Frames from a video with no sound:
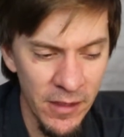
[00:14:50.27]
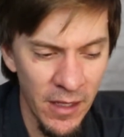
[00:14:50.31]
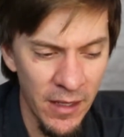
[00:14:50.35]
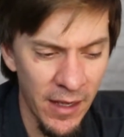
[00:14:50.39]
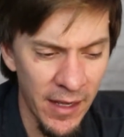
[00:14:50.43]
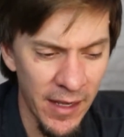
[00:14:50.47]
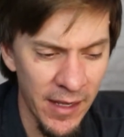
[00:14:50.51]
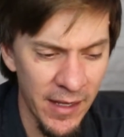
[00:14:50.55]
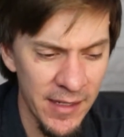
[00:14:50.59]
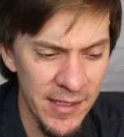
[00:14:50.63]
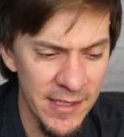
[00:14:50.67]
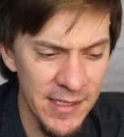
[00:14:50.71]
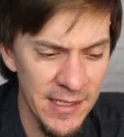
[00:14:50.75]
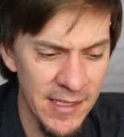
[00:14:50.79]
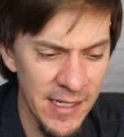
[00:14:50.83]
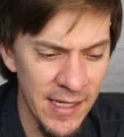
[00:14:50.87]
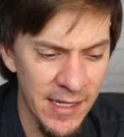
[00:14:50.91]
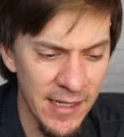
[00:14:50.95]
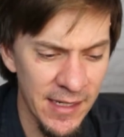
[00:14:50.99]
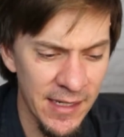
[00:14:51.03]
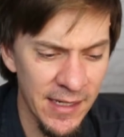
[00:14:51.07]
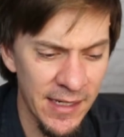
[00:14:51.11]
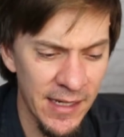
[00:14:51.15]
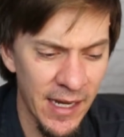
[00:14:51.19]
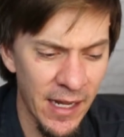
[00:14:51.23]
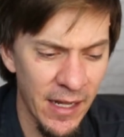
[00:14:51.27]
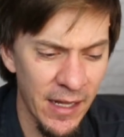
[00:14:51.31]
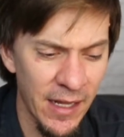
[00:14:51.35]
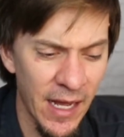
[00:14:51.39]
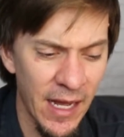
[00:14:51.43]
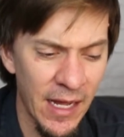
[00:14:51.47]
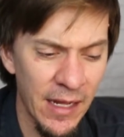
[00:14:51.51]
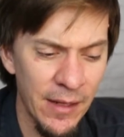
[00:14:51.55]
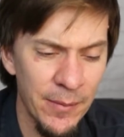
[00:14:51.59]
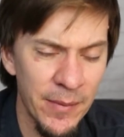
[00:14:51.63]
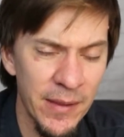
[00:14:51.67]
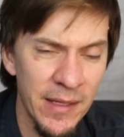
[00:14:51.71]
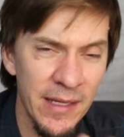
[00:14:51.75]
And
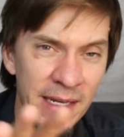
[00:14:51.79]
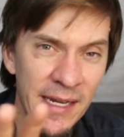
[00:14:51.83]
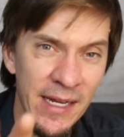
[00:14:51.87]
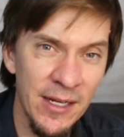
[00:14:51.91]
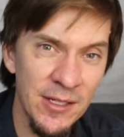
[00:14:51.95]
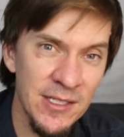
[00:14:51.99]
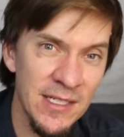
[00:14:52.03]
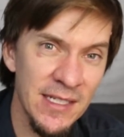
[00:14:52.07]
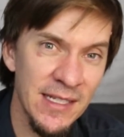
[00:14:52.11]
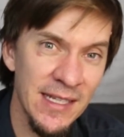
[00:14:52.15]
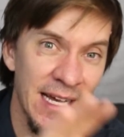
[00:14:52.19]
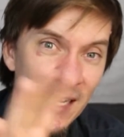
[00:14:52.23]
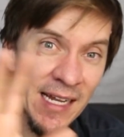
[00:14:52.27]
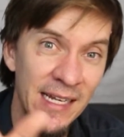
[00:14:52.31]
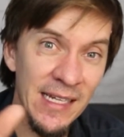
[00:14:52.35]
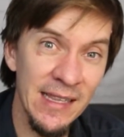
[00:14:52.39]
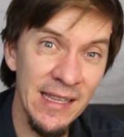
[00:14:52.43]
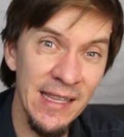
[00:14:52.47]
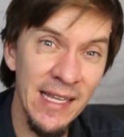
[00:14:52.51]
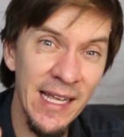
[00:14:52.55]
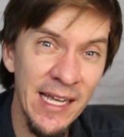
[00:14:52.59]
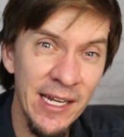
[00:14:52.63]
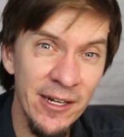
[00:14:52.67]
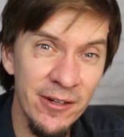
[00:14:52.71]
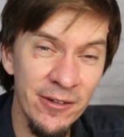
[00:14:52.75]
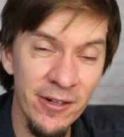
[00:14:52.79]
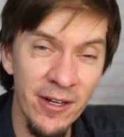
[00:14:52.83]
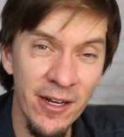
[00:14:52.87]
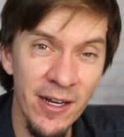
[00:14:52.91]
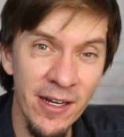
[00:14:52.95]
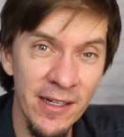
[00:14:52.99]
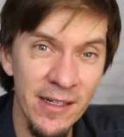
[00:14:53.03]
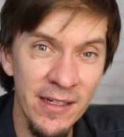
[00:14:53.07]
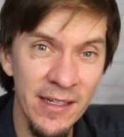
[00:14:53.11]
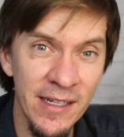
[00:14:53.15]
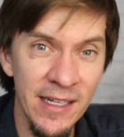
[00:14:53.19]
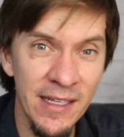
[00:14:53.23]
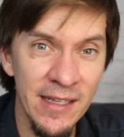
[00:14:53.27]
I'll be announcing that later
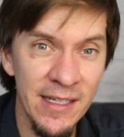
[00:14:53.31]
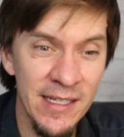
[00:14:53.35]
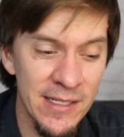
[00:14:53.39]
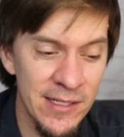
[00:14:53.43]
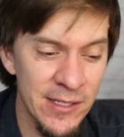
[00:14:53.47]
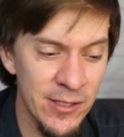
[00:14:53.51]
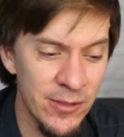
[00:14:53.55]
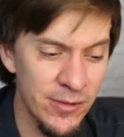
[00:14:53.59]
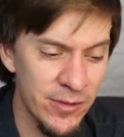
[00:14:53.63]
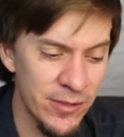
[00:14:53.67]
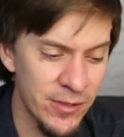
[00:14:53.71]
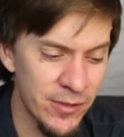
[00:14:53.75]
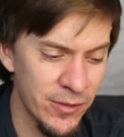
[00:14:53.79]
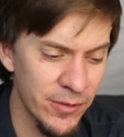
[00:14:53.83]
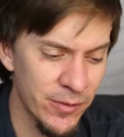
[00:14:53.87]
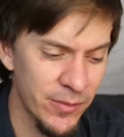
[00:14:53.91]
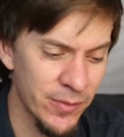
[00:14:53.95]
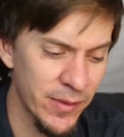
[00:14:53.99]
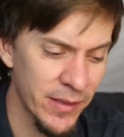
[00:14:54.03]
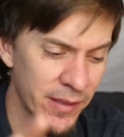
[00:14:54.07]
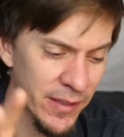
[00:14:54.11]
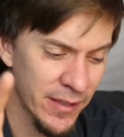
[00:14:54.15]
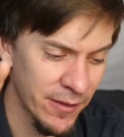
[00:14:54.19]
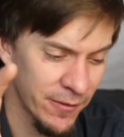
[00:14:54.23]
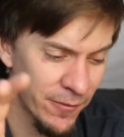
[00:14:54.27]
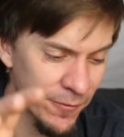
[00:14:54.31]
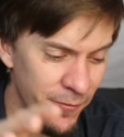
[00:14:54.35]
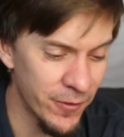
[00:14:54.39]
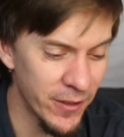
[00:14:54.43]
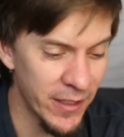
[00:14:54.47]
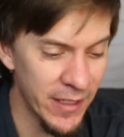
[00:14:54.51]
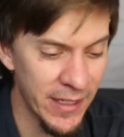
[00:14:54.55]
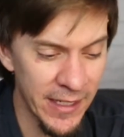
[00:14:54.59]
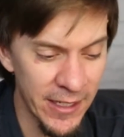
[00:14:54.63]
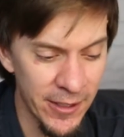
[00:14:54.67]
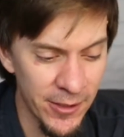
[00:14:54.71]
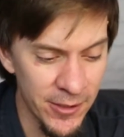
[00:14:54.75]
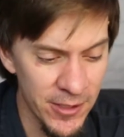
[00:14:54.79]
on in these YouTube
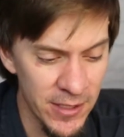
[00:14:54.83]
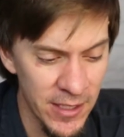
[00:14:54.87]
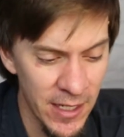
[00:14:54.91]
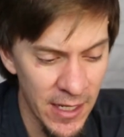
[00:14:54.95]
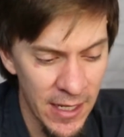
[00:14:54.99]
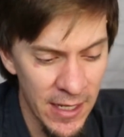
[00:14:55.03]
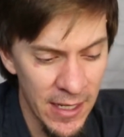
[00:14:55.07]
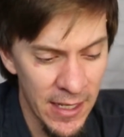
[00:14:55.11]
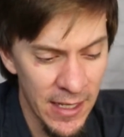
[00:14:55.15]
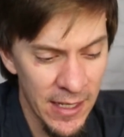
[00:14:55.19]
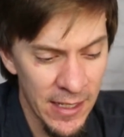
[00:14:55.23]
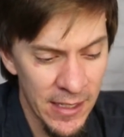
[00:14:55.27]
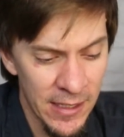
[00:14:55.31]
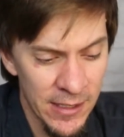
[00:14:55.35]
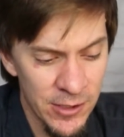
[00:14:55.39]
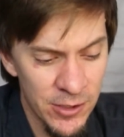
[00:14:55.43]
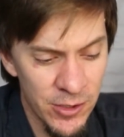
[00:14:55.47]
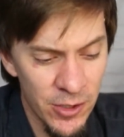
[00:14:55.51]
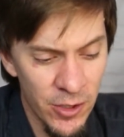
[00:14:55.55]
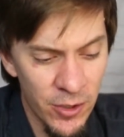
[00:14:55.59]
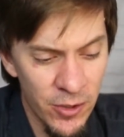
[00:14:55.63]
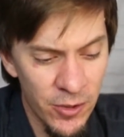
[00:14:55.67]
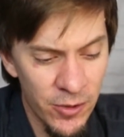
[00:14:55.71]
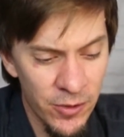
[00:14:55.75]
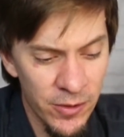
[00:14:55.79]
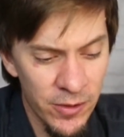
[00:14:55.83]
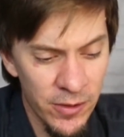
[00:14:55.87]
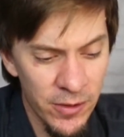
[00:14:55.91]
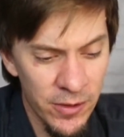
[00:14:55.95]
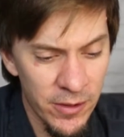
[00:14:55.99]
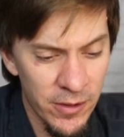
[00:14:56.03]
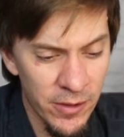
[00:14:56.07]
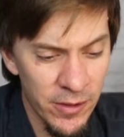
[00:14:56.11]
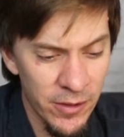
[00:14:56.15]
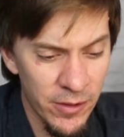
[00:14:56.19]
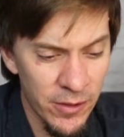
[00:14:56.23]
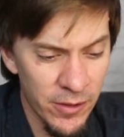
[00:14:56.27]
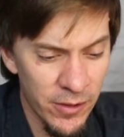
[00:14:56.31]
videos. So
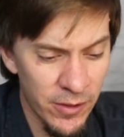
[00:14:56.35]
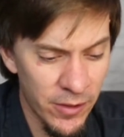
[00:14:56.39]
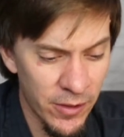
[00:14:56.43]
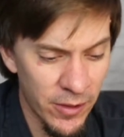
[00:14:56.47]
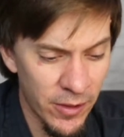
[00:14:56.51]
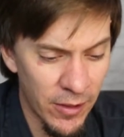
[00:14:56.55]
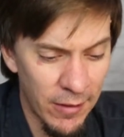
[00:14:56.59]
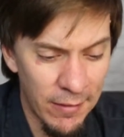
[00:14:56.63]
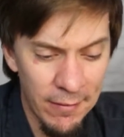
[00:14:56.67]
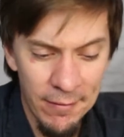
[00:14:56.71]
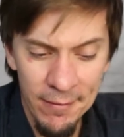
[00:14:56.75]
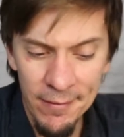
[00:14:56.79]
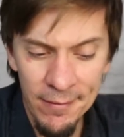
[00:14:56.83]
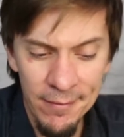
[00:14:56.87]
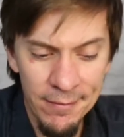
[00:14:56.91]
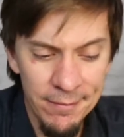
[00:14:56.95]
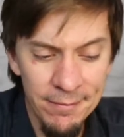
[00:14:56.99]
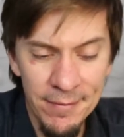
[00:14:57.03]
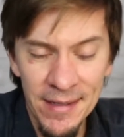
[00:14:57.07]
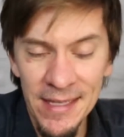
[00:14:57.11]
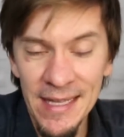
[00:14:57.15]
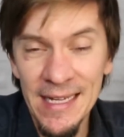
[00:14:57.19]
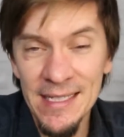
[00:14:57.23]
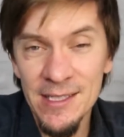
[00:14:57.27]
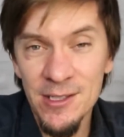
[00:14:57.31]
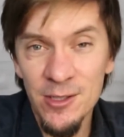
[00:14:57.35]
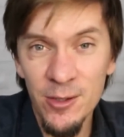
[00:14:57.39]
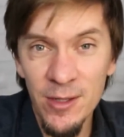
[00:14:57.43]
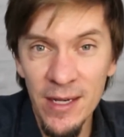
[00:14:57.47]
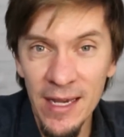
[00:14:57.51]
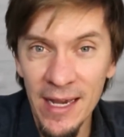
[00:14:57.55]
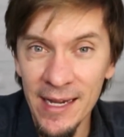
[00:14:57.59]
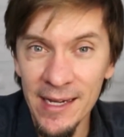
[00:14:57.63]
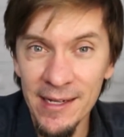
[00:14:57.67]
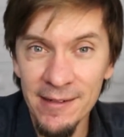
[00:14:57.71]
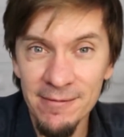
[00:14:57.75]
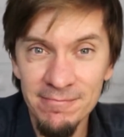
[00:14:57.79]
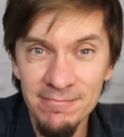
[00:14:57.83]
But that's
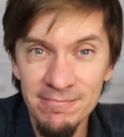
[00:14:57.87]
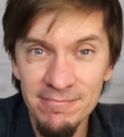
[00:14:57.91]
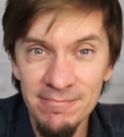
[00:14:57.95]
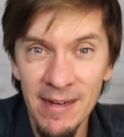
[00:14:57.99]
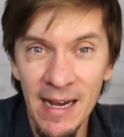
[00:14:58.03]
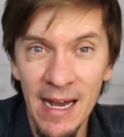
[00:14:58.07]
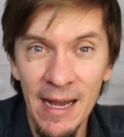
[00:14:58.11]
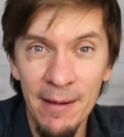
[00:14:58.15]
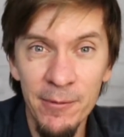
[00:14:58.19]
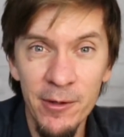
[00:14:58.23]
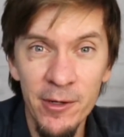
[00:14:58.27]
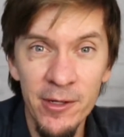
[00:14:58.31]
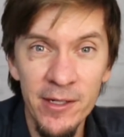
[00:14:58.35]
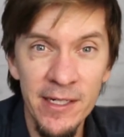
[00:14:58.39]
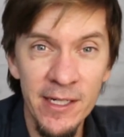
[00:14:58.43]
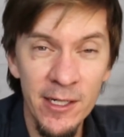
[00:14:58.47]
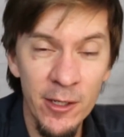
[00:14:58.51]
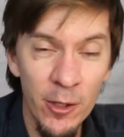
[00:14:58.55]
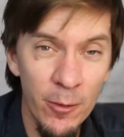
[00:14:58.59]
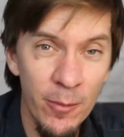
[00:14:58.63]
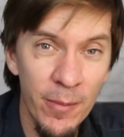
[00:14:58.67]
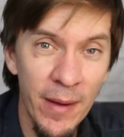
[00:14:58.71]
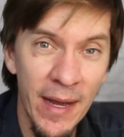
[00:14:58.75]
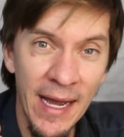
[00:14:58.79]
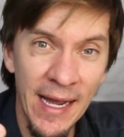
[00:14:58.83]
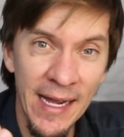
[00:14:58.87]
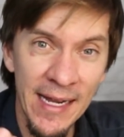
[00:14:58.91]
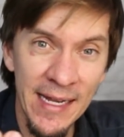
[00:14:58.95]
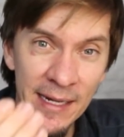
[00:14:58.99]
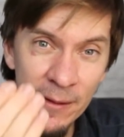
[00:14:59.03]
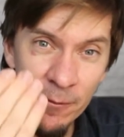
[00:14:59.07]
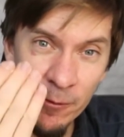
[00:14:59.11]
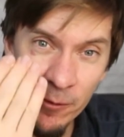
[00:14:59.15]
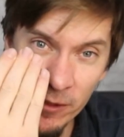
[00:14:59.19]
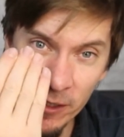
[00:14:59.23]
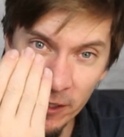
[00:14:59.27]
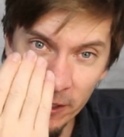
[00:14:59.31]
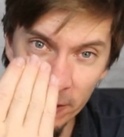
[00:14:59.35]
okay. I'm going to go back
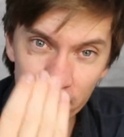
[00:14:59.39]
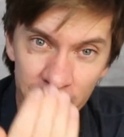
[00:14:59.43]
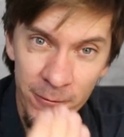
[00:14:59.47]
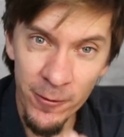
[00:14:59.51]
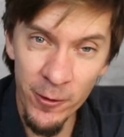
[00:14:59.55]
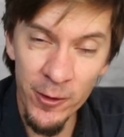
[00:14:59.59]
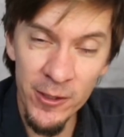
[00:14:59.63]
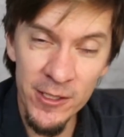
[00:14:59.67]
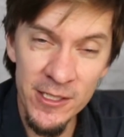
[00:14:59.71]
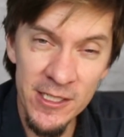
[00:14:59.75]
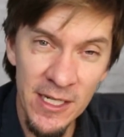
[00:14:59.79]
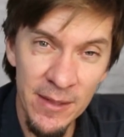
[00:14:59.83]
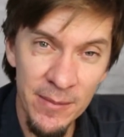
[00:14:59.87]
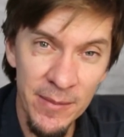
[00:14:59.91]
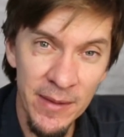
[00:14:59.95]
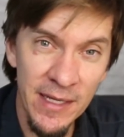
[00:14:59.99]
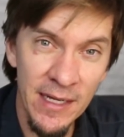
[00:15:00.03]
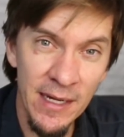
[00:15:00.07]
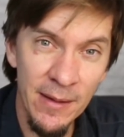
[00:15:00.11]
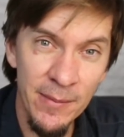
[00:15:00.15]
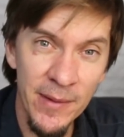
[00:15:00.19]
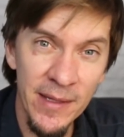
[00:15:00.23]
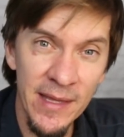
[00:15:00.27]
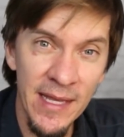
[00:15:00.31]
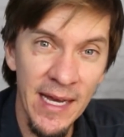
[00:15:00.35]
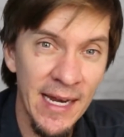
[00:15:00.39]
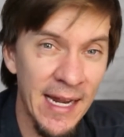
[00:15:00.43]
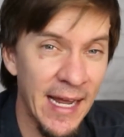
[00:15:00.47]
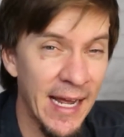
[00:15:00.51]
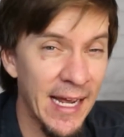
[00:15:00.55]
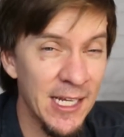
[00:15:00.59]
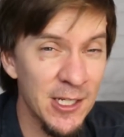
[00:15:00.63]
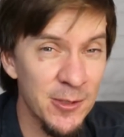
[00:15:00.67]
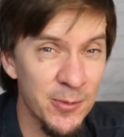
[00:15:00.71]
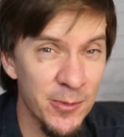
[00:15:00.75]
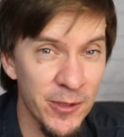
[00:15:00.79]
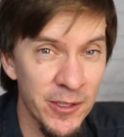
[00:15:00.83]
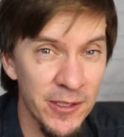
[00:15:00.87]
and really going to focus on becoming that
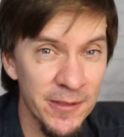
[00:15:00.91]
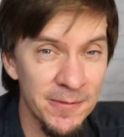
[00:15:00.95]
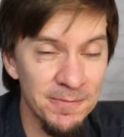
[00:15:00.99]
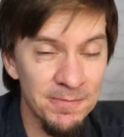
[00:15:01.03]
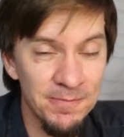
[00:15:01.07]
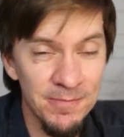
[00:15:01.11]
expert.